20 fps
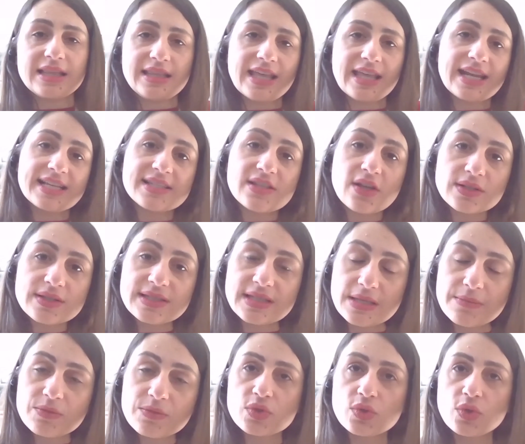result
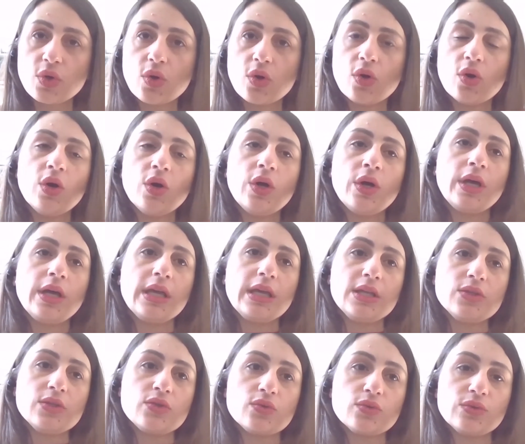seems to go
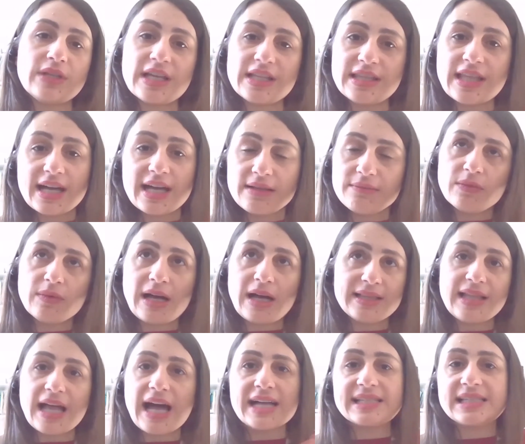into
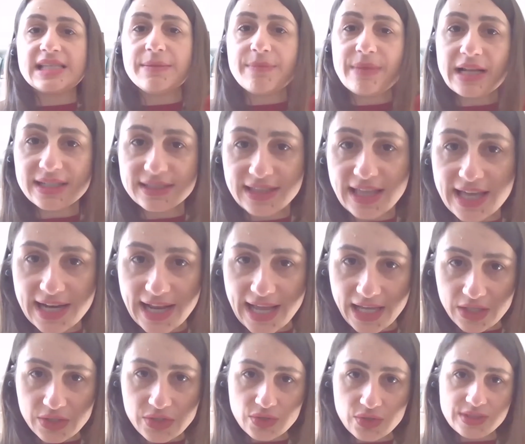a similar
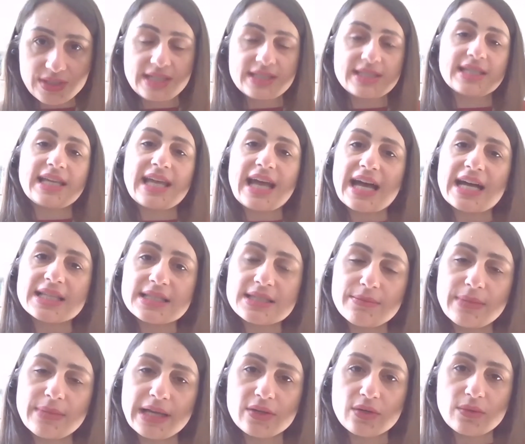direction, that gut
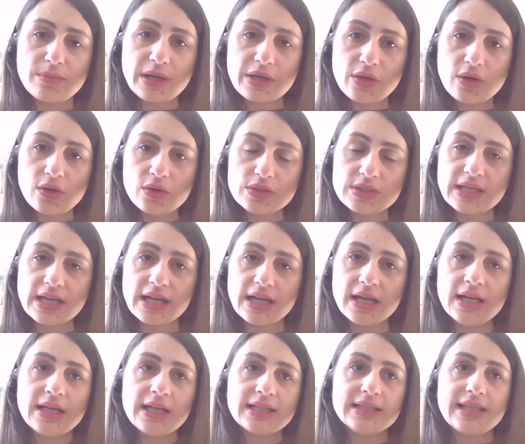microbiota,
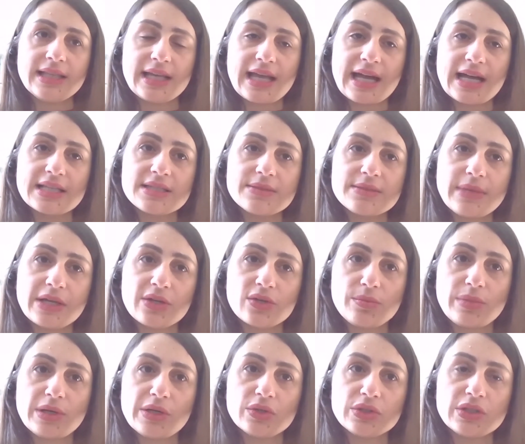the gut
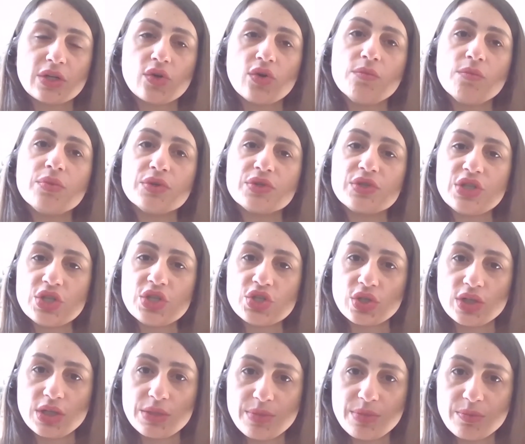microbiota
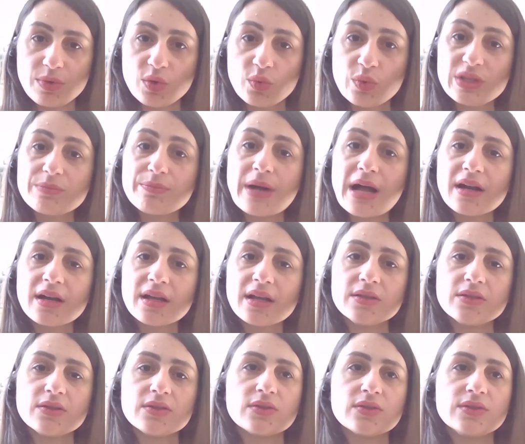composition in people with
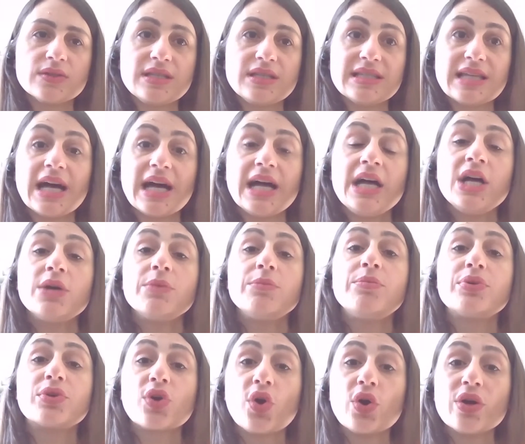Parkinson's is a
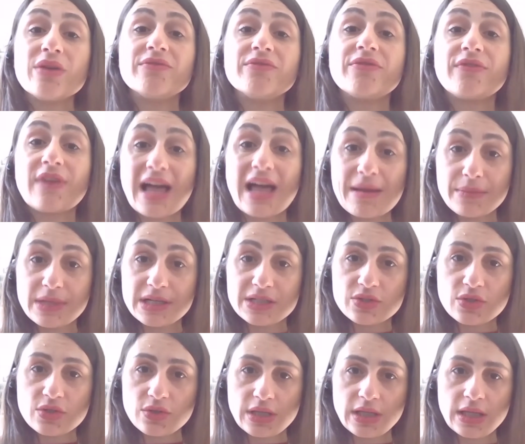
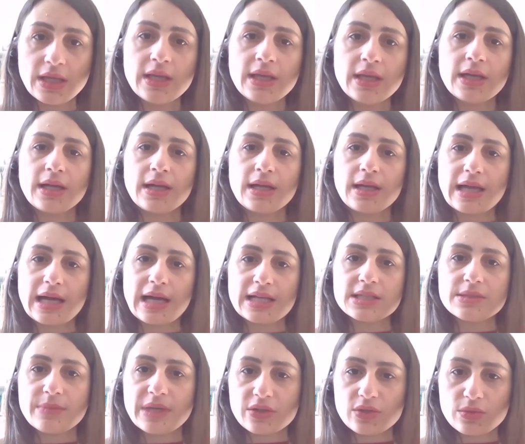pro-inflammatory gut
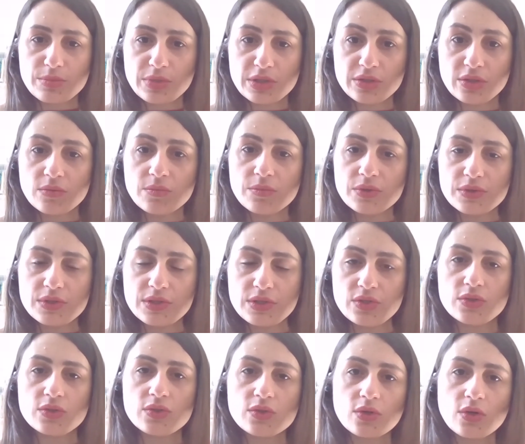microbiota
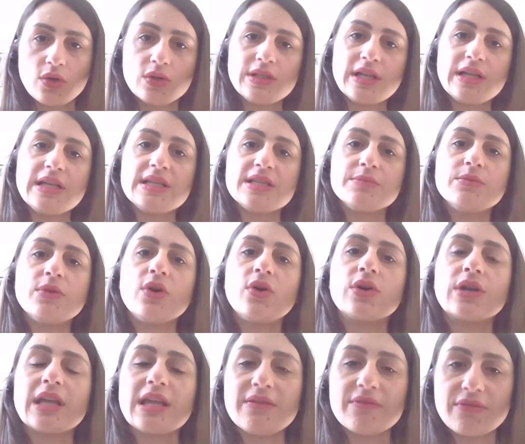composition. So there is
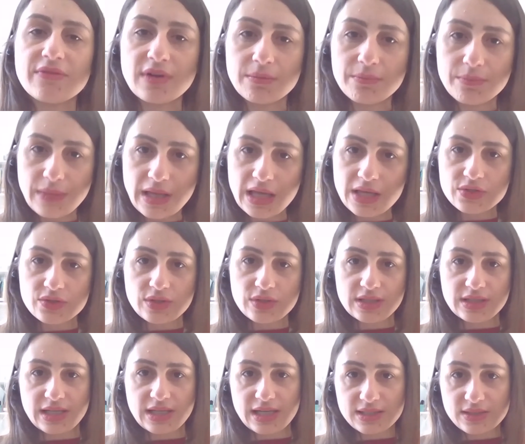more inflammation
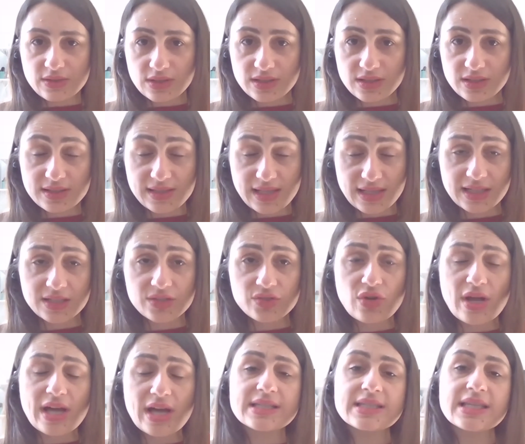in the gastrointestinal
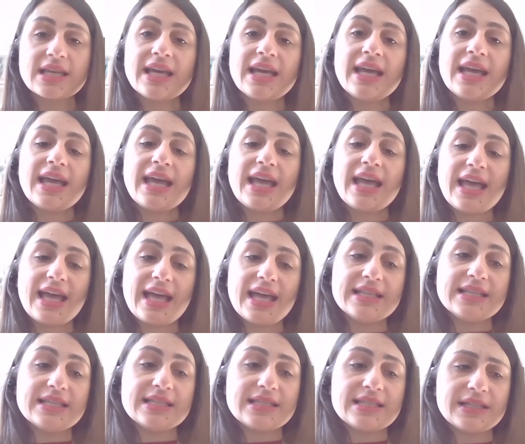tract,
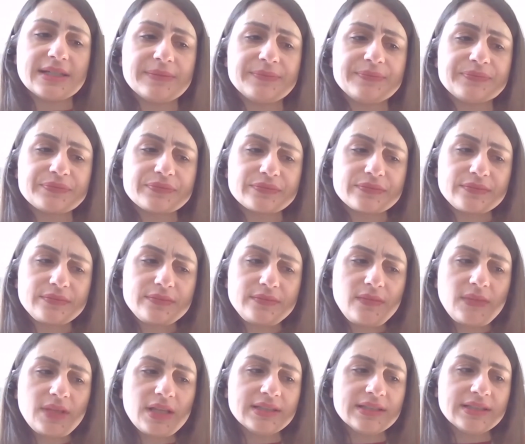and
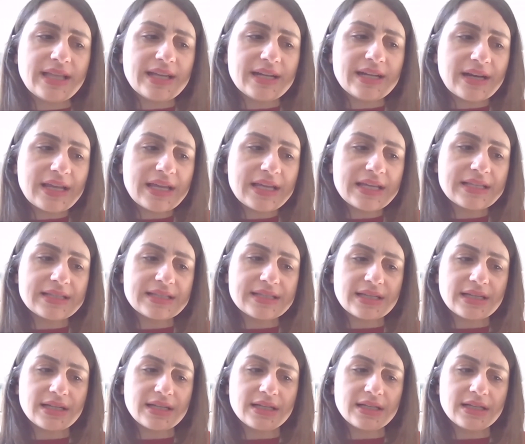there is
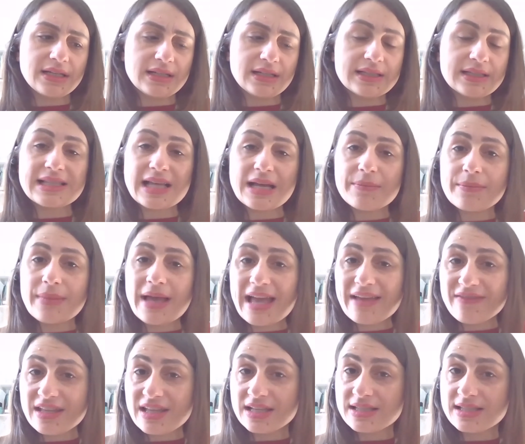some
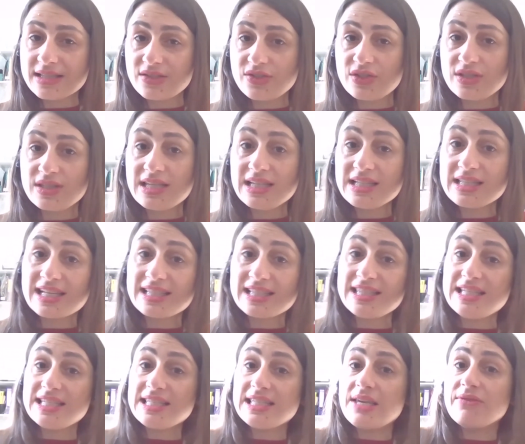evidence suggesting that
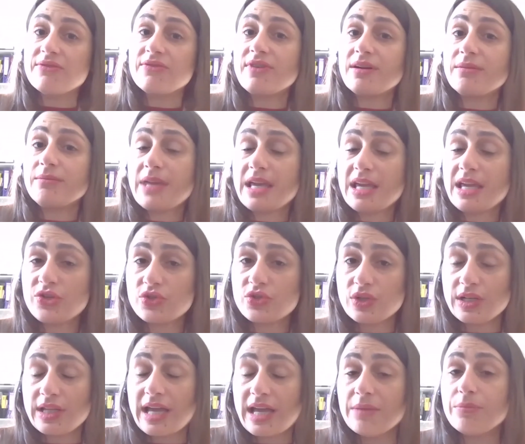this
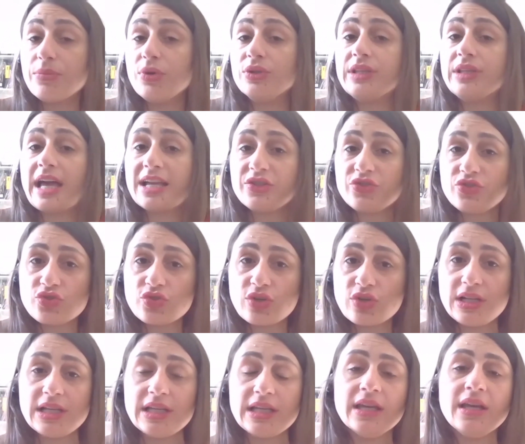inflammation can
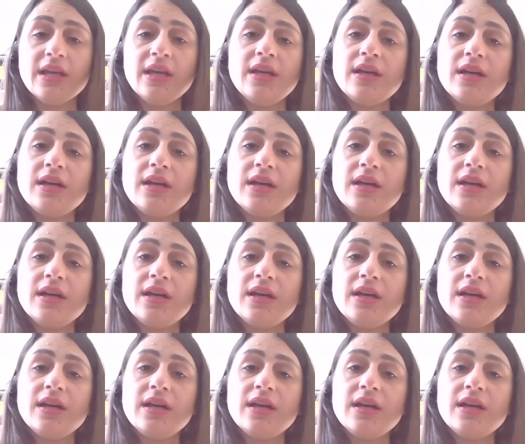potentially